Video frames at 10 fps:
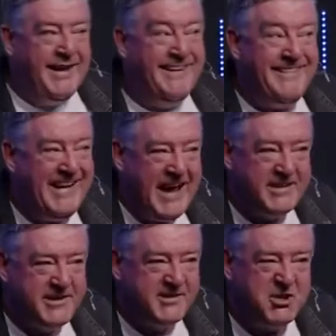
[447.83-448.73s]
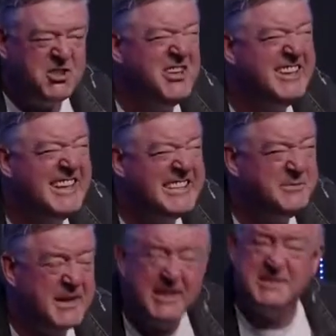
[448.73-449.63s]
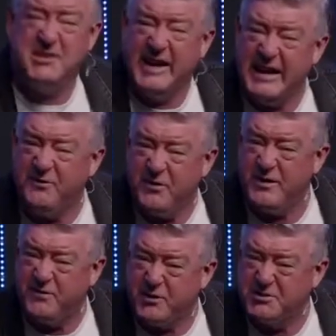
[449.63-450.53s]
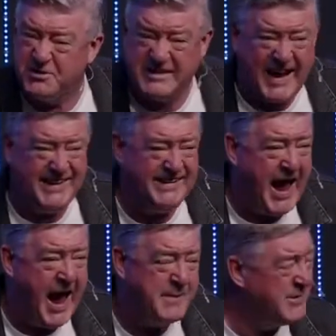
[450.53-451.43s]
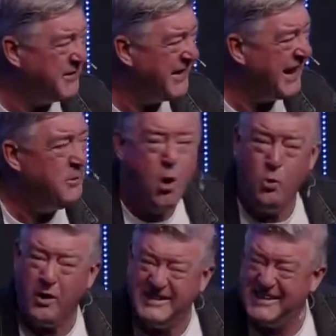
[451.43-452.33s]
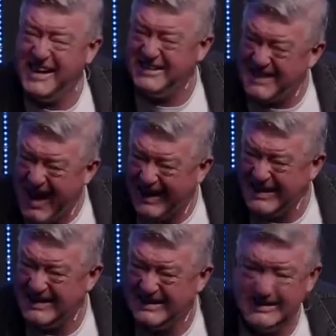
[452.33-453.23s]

The thing is, they're just doing this because they're here for the first or second time and they're thinking, what is he saying?